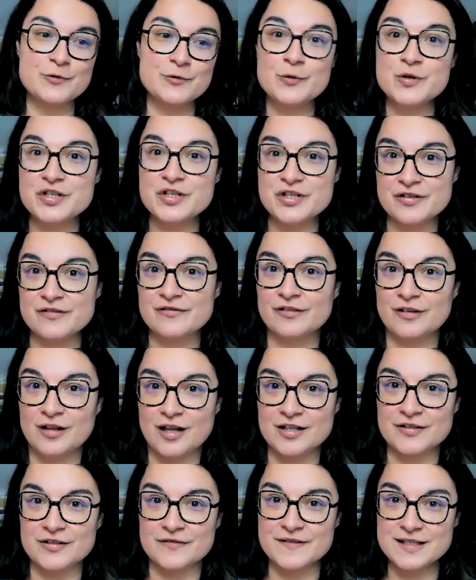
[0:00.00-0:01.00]
to achieve a
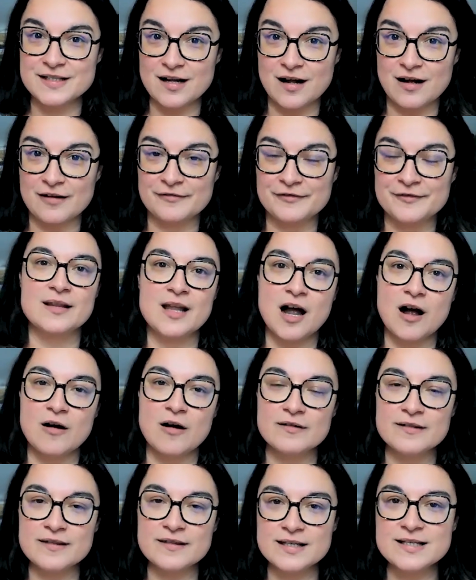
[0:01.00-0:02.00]
lot of stuff.
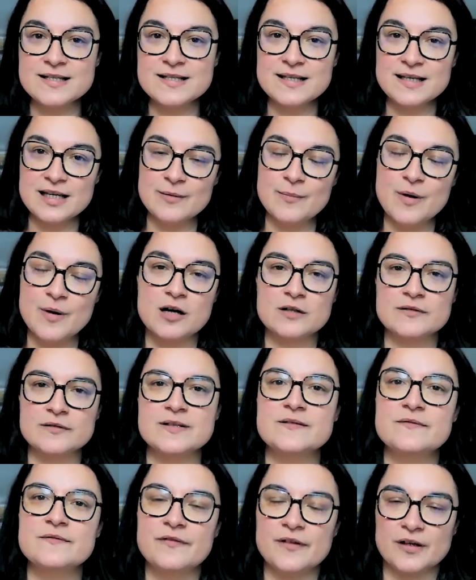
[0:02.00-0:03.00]
Now, this email
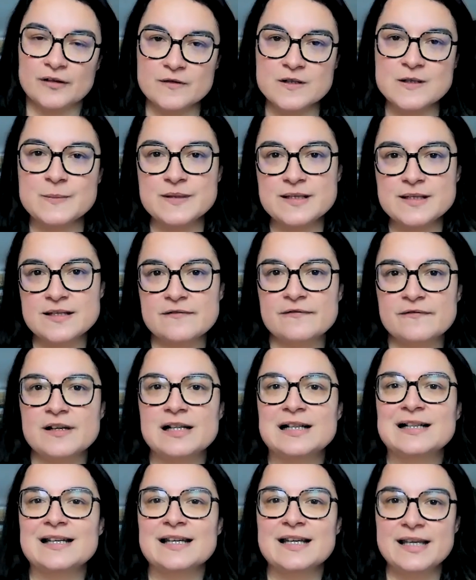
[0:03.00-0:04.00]
is very
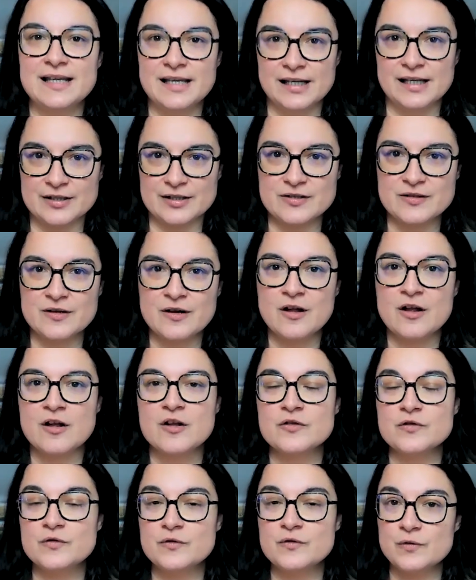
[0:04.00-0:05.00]
specifically geared
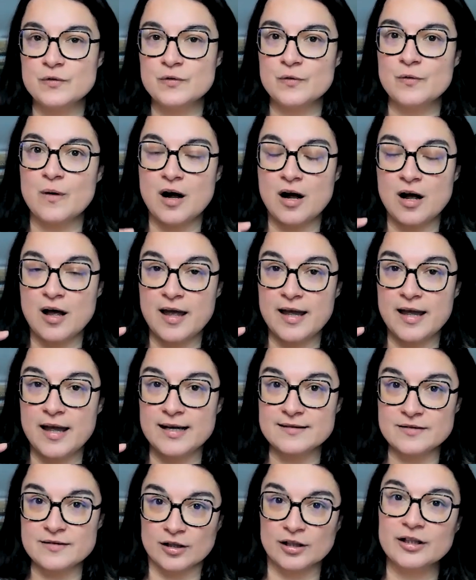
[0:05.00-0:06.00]
to
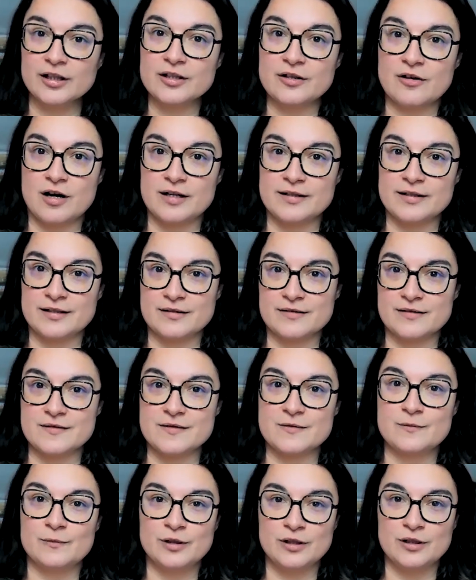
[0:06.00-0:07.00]
a target
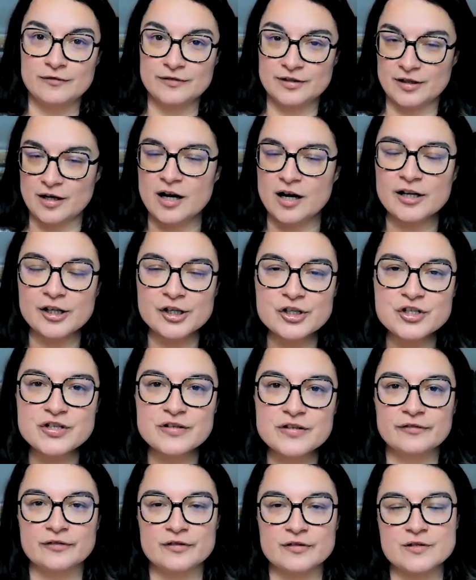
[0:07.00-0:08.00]
audience. We know they're high
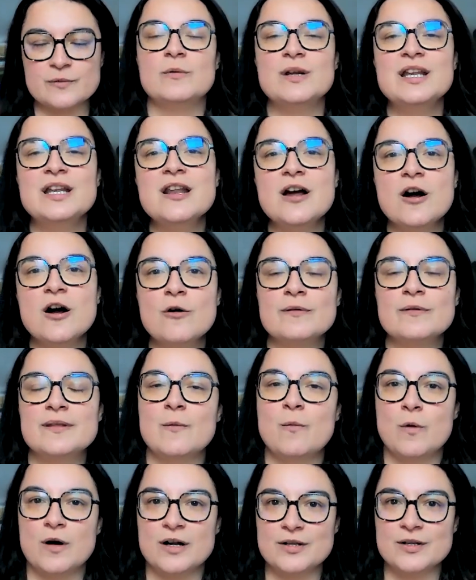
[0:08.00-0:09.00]
achievers. We know
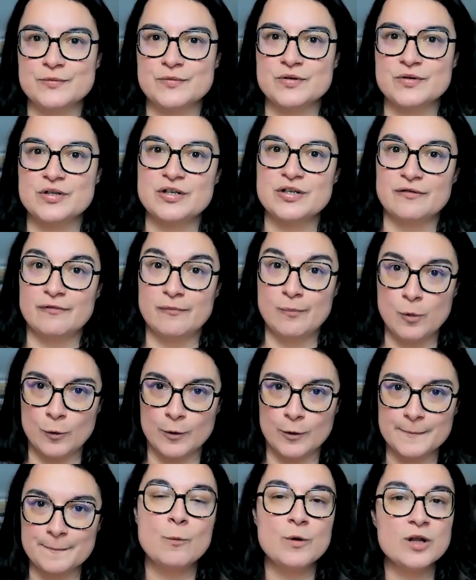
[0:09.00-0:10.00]
they want to achieve
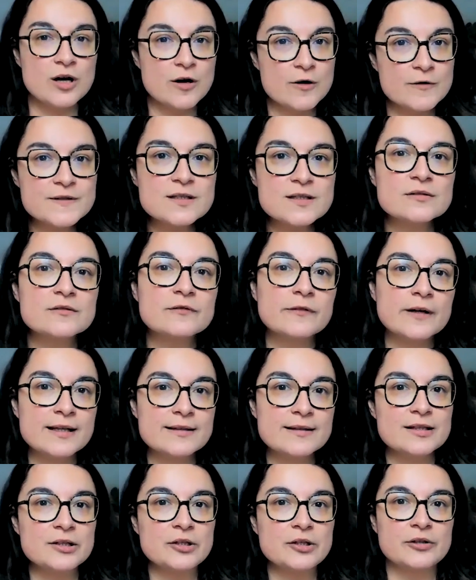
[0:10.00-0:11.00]
more. We're also creating